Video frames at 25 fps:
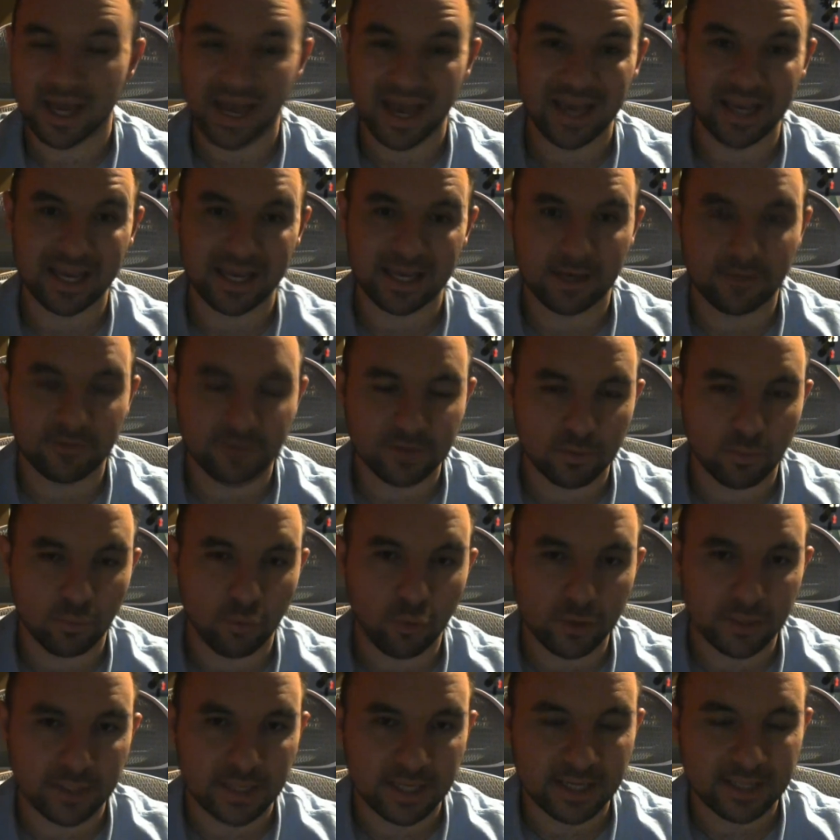It gives
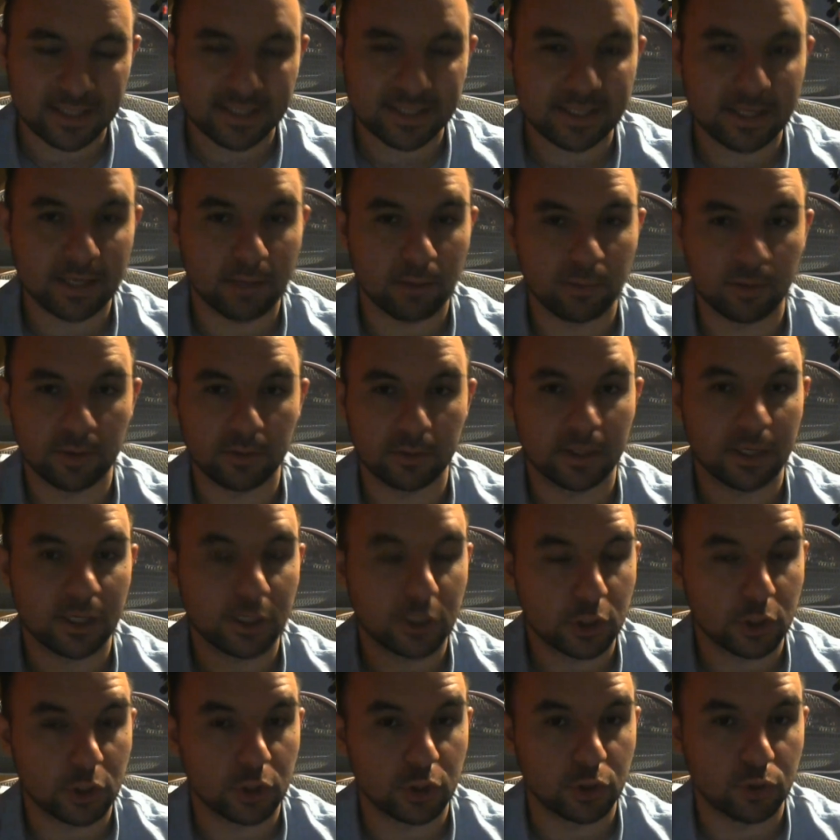more decks the
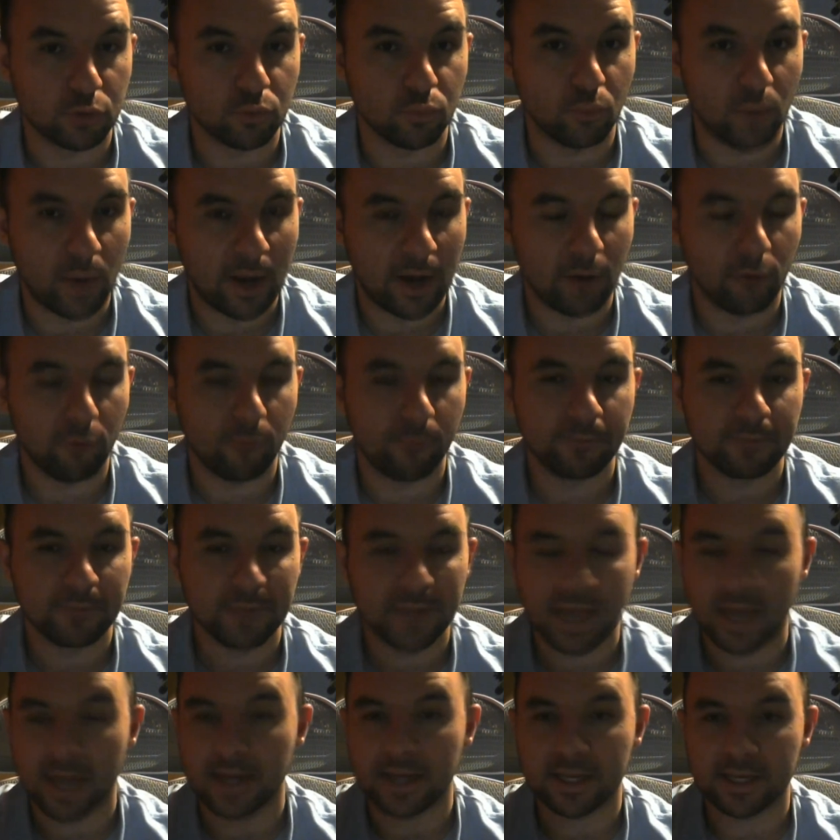ability to do well,
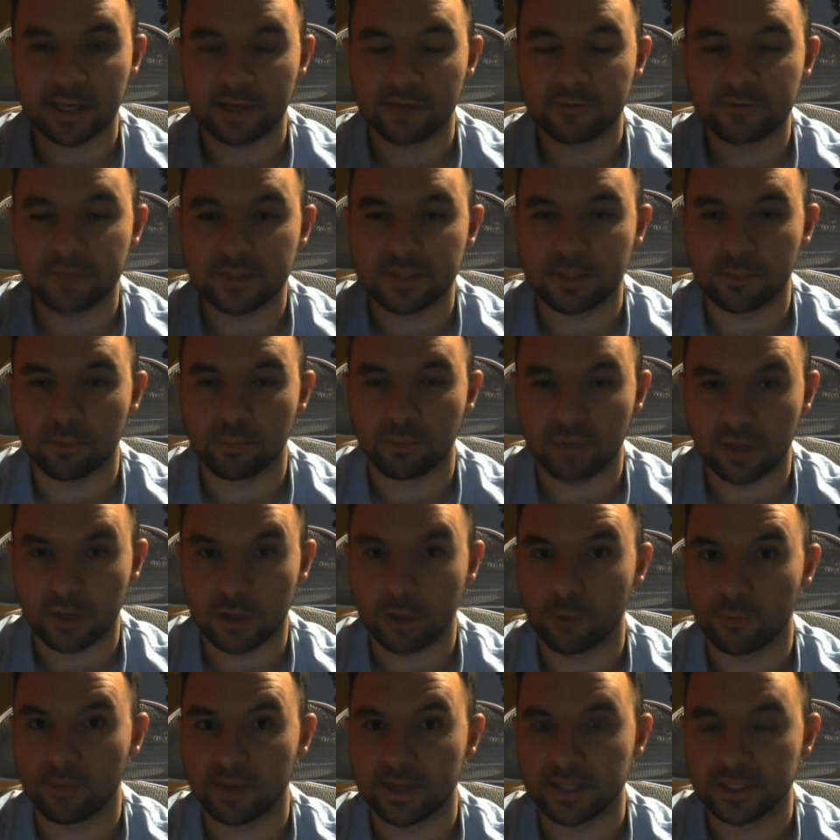and it gives the
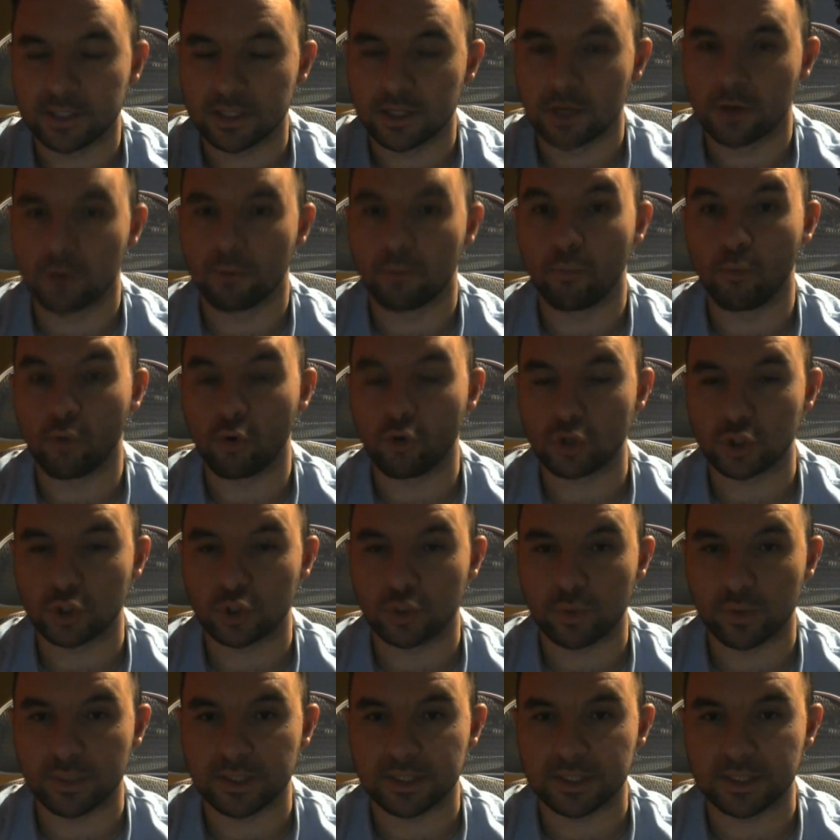player base more
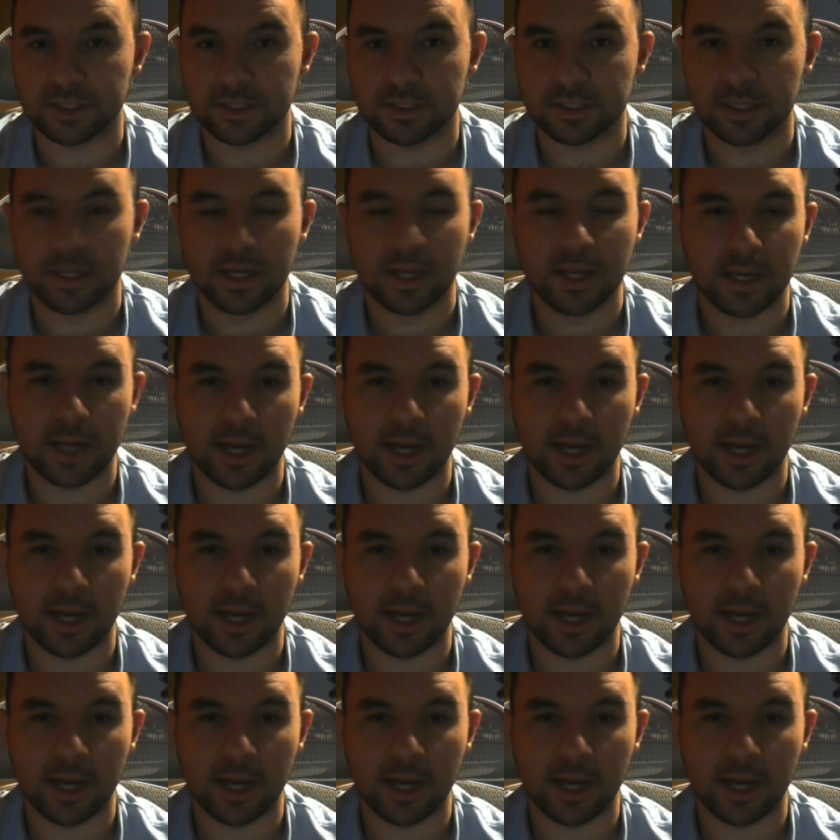choices.